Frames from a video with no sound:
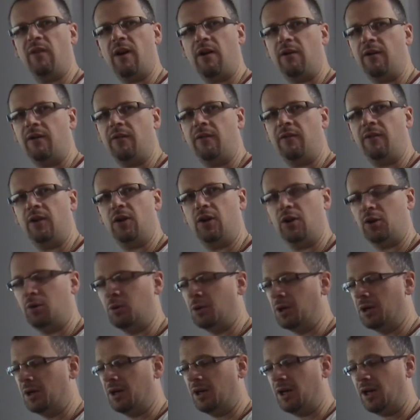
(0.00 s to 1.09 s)
very
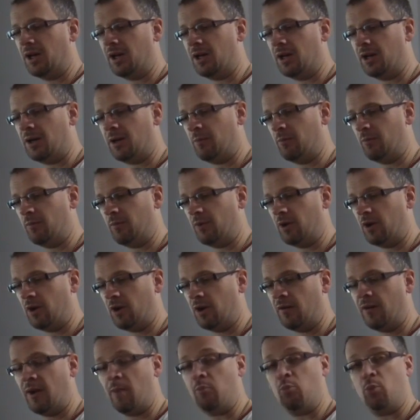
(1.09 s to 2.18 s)
few of
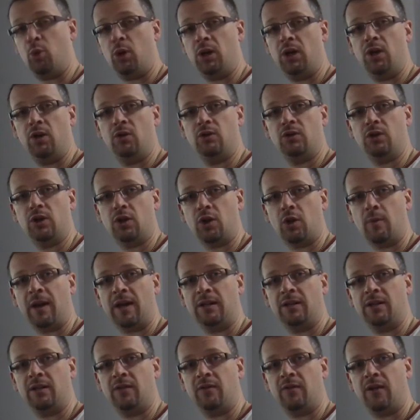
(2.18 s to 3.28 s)
MPUs that come
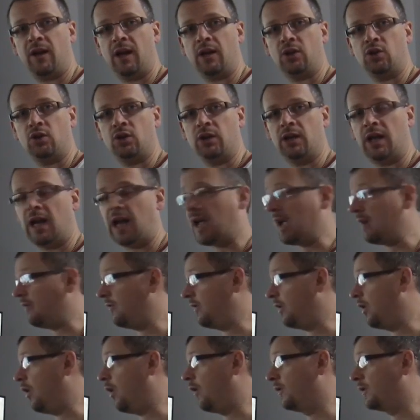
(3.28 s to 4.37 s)
out of the factory
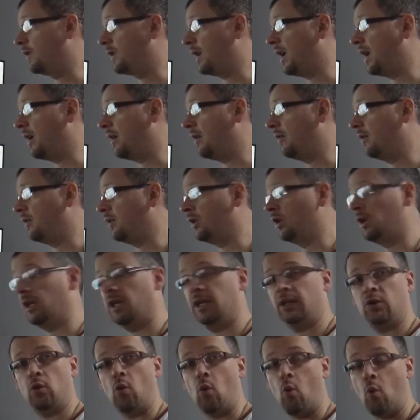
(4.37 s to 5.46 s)
have an offset that
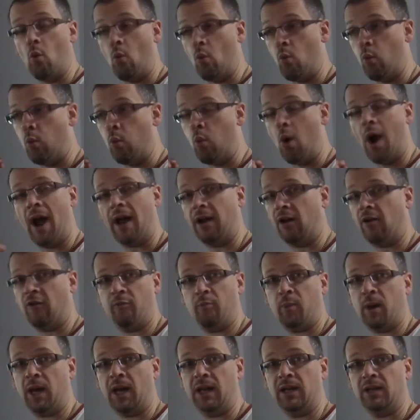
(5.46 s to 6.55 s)
is way
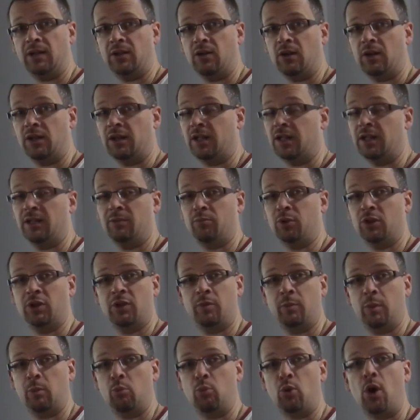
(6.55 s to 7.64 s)
off base, like it must
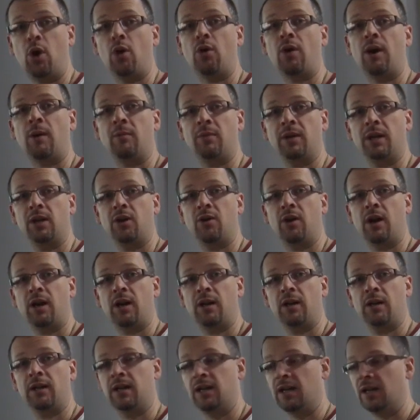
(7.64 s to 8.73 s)
have been programmed
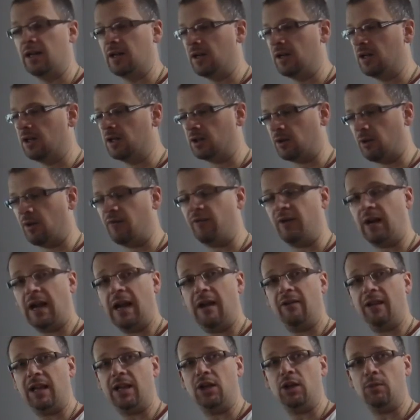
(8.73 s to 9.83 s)
incorrectly. So every
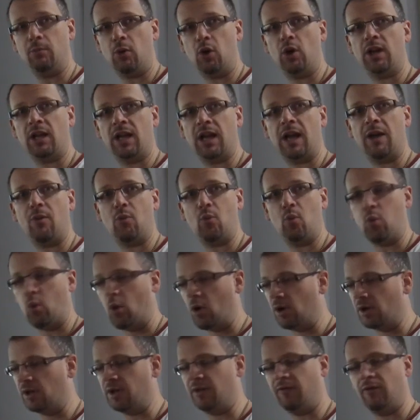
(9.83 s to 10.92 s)
now and then you might get
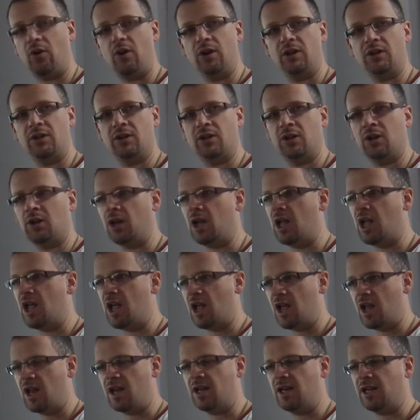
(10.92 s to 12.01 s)
one device that
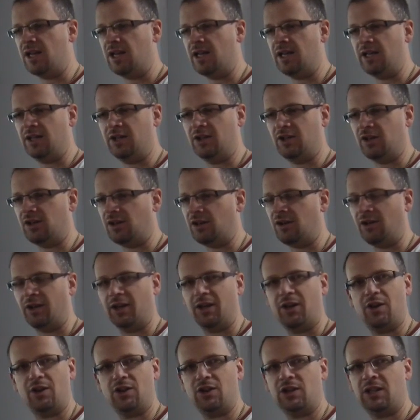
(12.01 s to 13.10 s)
needs
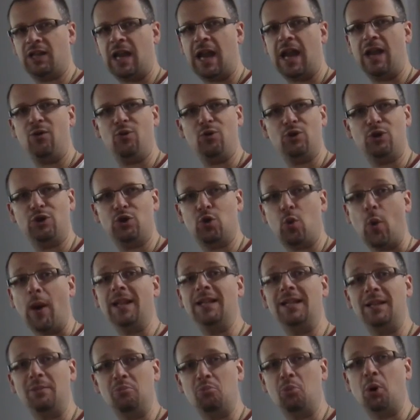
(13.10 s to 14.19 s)
like 10 or
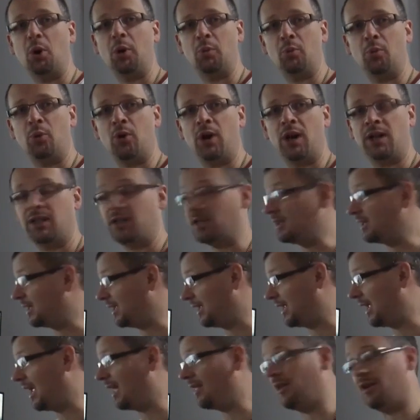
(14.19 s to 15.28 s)
20 button presses to
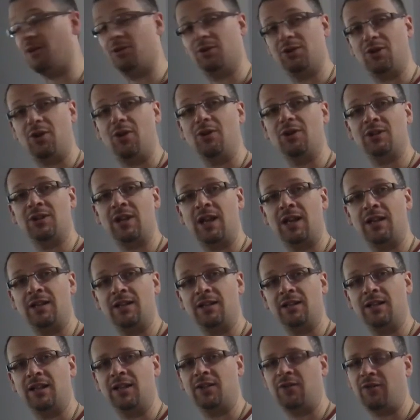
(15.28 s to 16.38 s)
get those dots
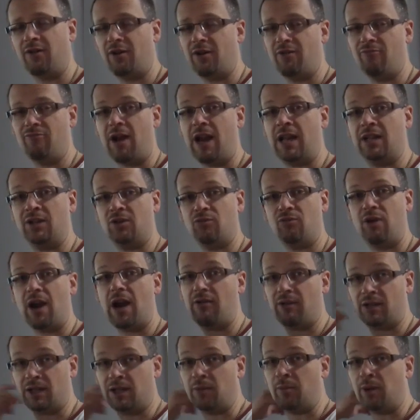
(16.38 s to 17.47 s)
center. It's it's a
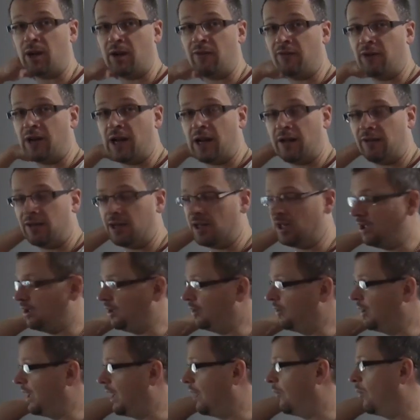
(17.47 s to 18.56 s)
rarity, but every now and then you
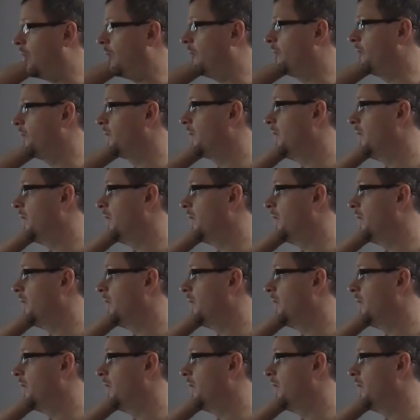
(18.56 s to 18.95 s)
do get one.